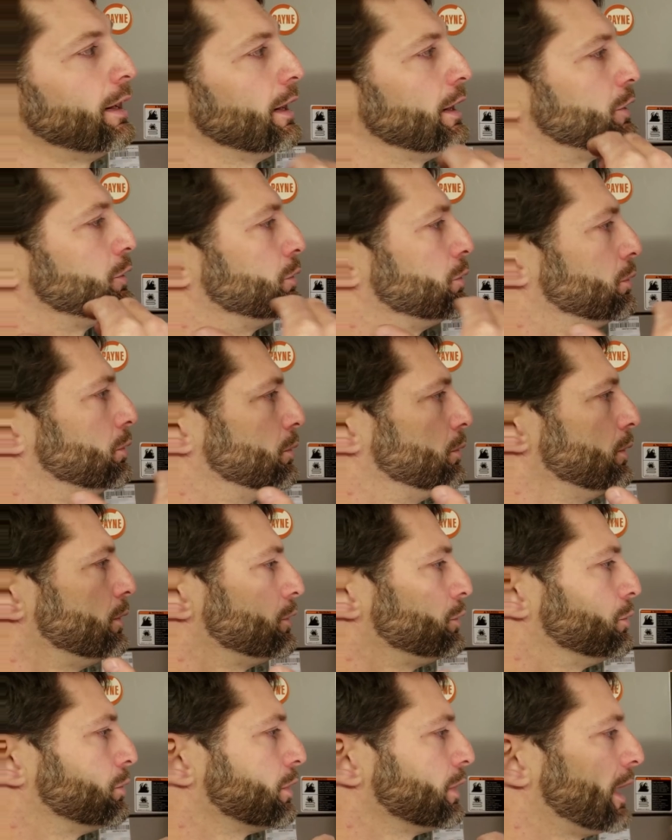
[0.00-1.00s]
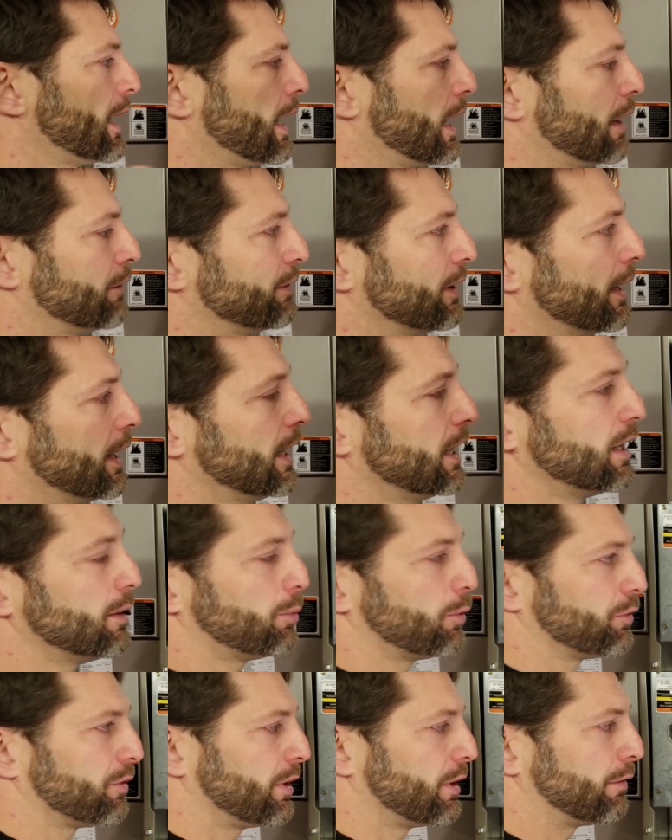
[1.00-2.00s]
You could have an
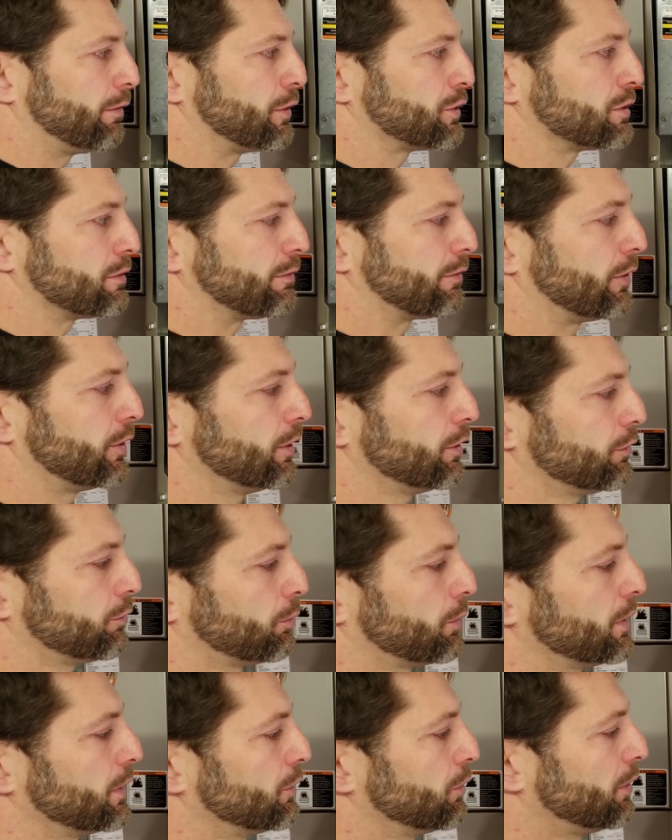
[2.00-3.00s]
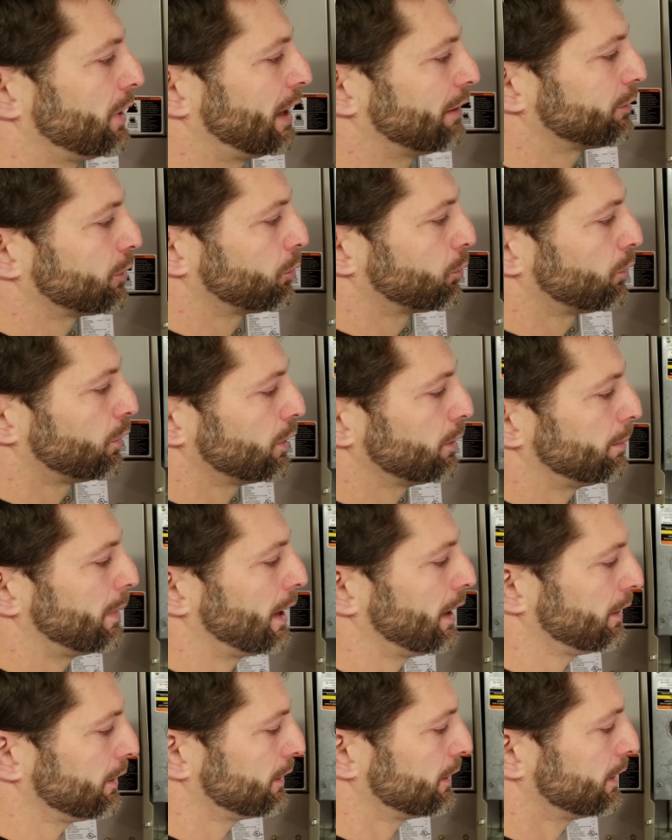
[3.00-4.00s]
80% efficient furnace where you don't have to worry
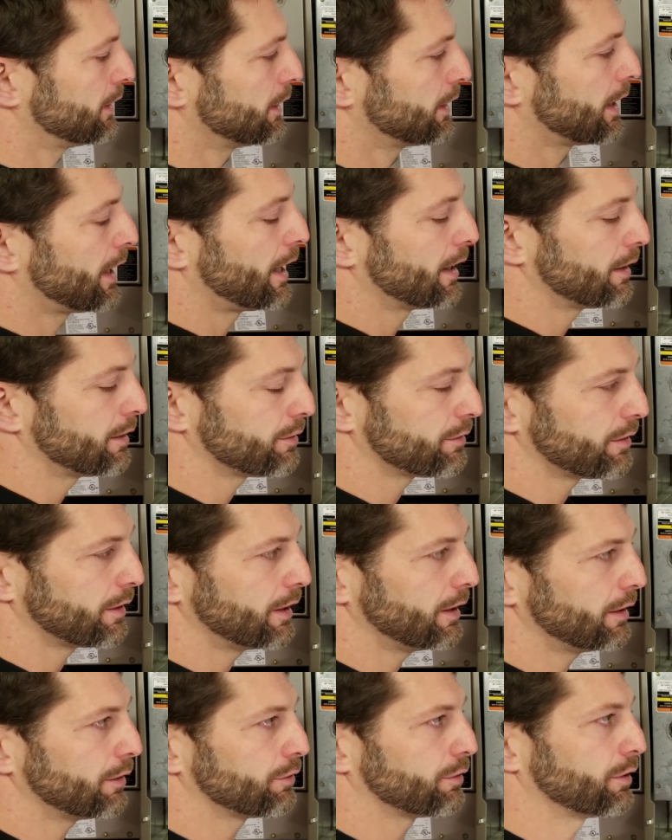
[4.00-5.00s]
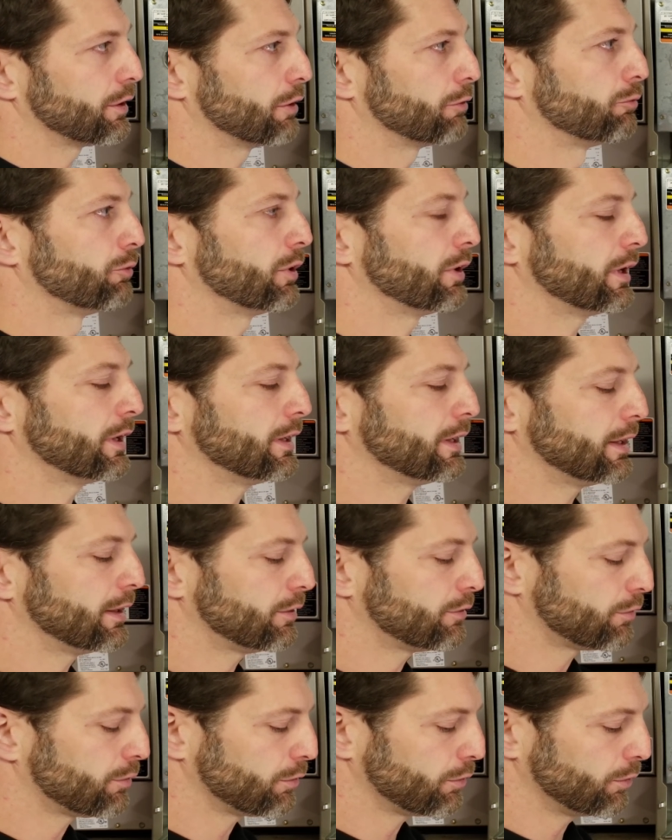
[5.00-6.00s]
about the condensate. So you really
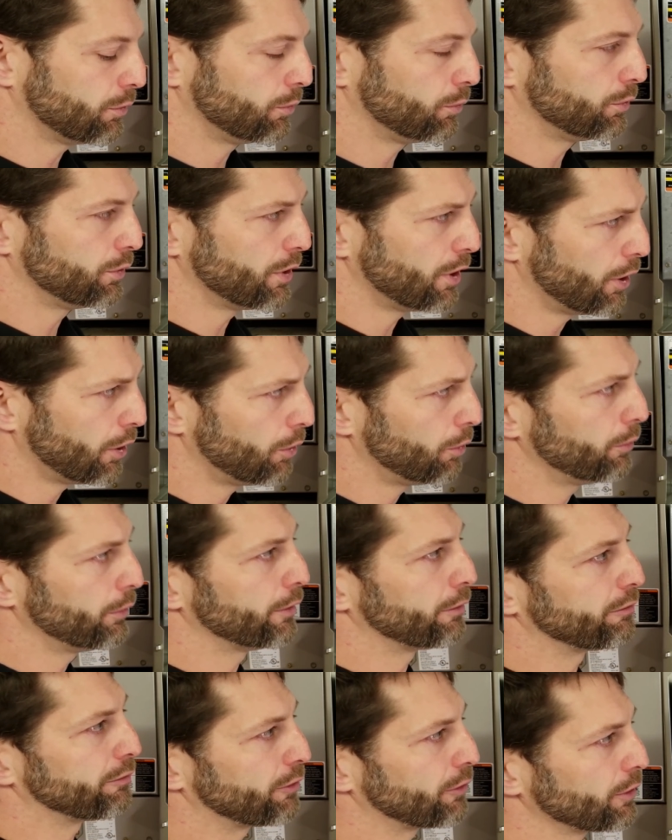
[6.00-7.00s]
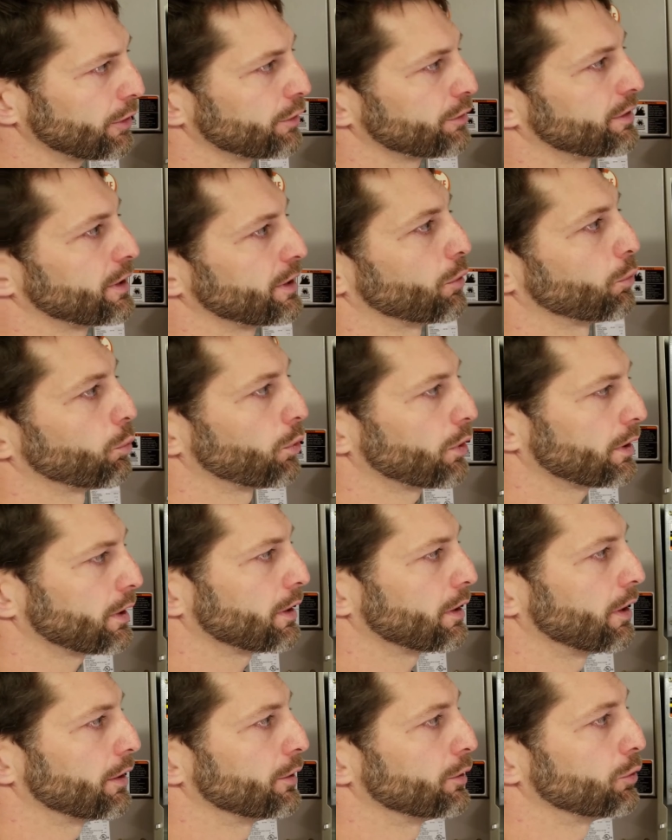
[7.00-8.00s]
need to know the furnace
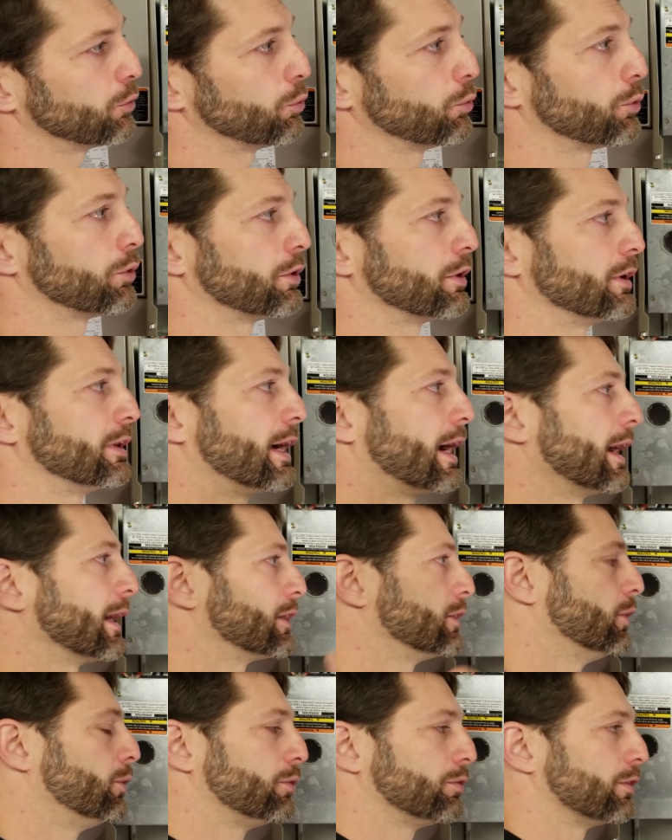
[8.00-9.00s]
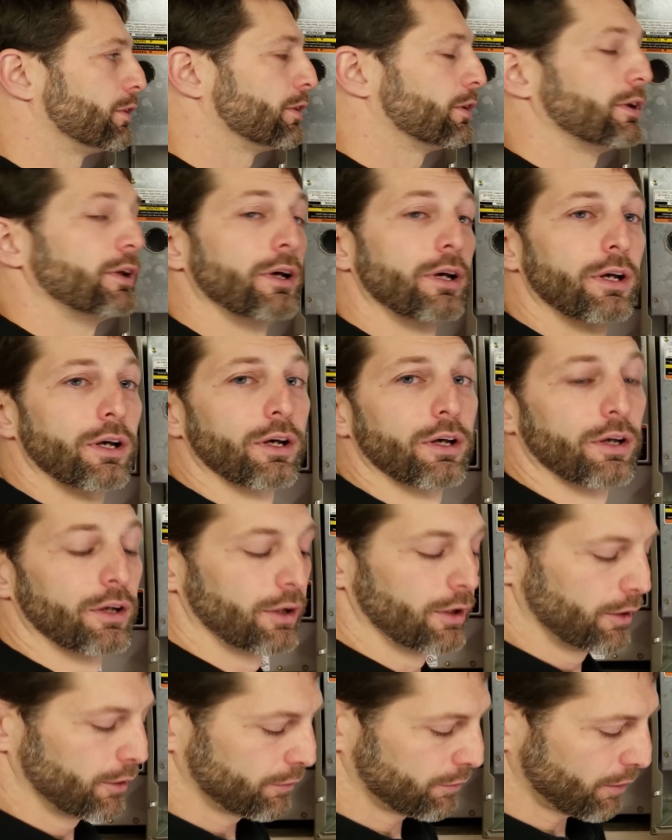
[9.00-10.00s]
working on in order to diagnose it.
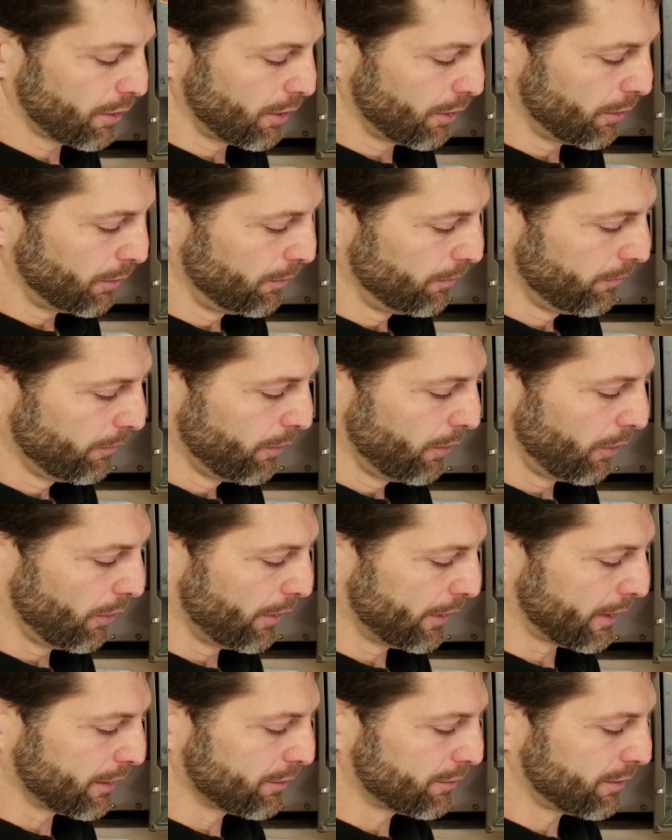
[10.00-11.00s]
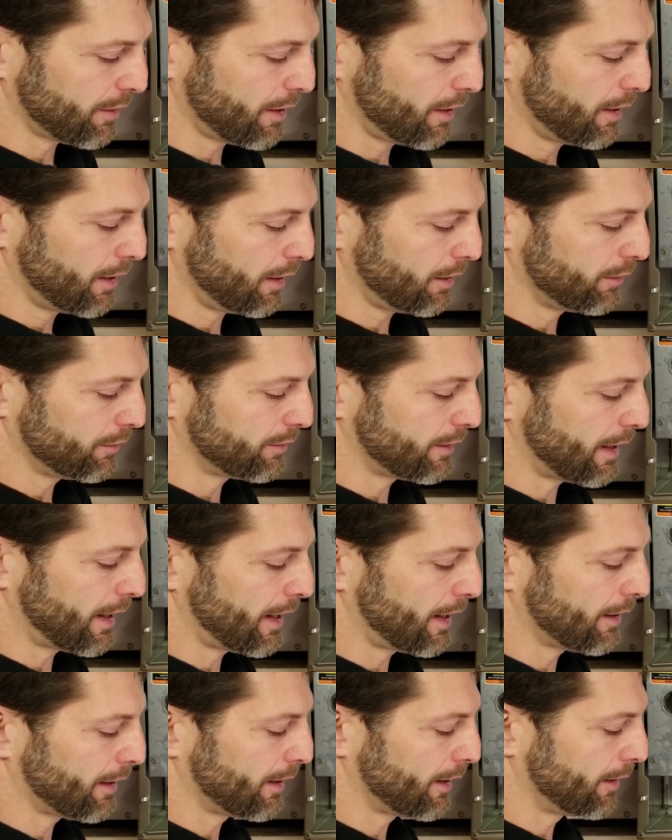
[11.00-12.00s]
So all I can say is
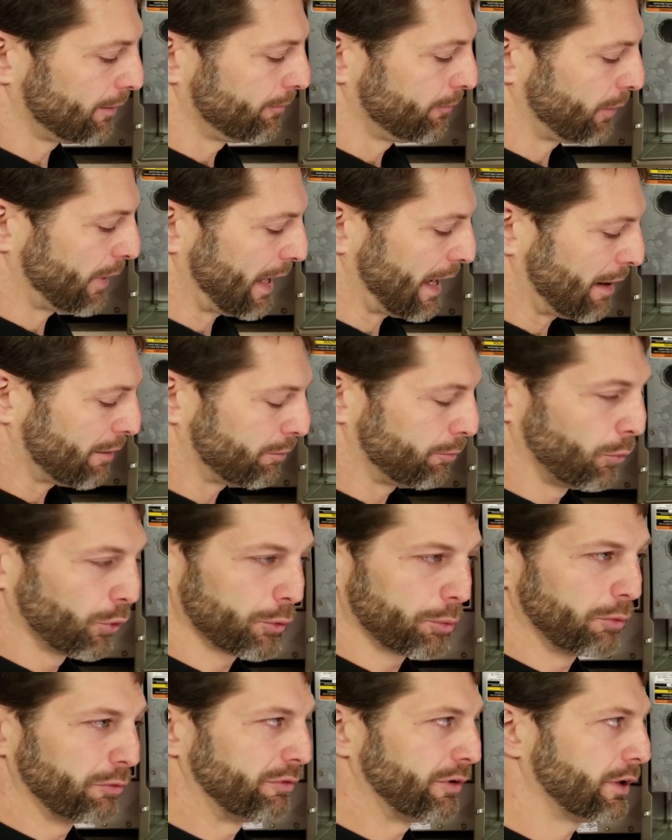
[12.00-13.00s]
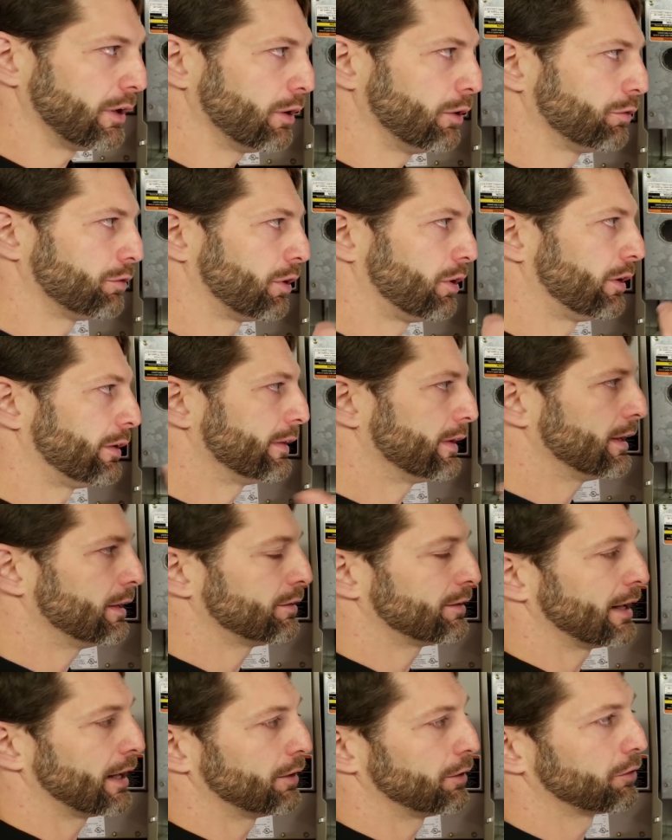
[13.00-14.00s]
that we have multiple videos on
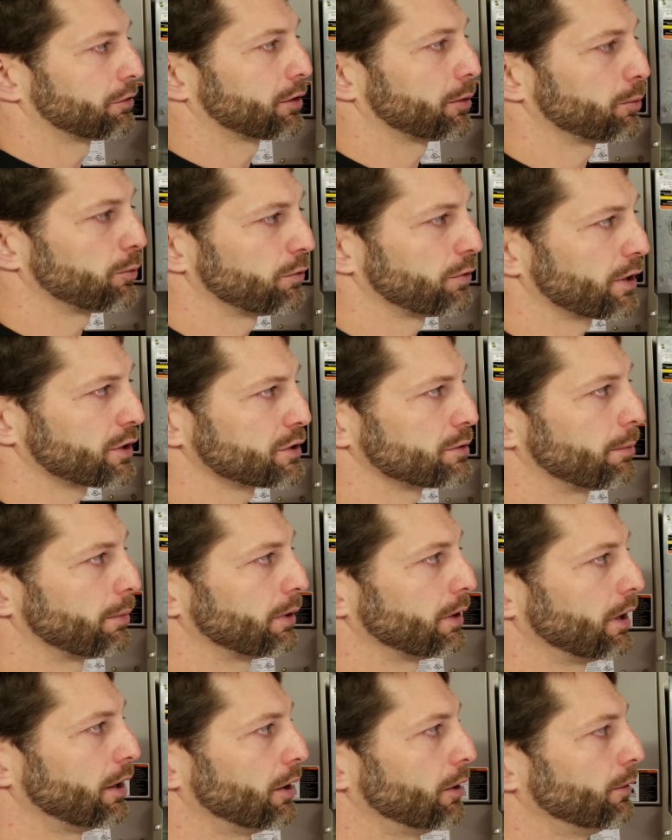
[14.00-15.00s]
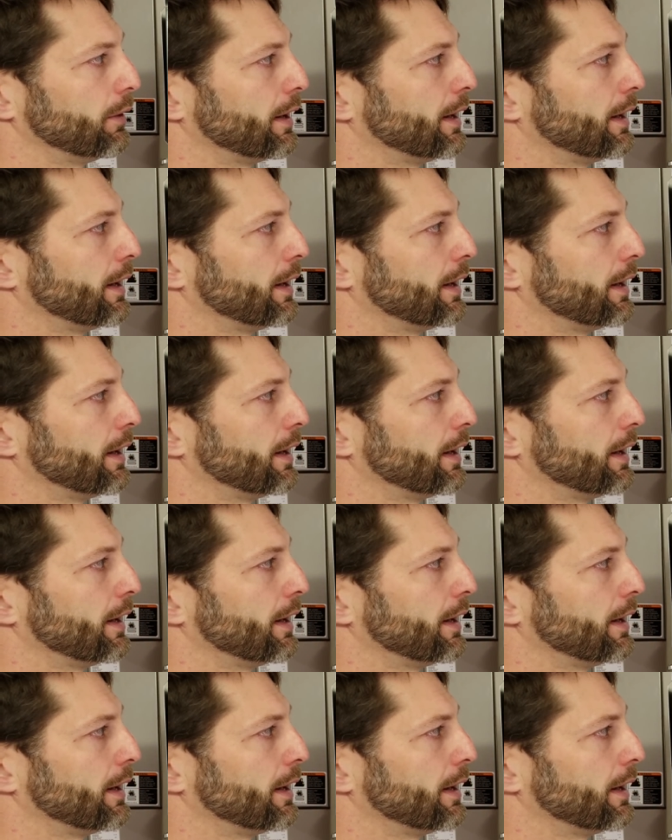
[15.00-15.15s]
these down in the description section below.